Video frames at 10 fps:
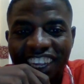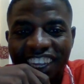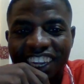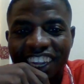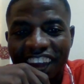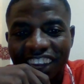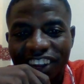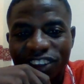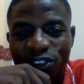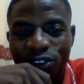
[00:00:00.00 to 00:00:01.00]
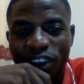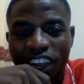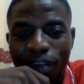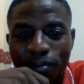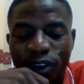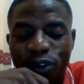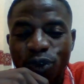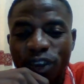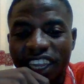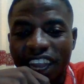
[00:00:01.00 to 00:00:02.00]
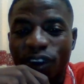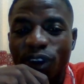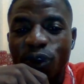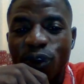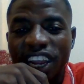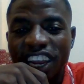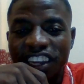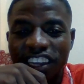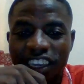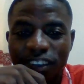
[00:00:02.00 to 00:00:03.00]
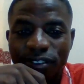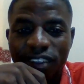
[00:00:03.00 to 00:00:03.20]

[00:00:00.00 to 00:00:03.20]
he asked us to come out with our own initiative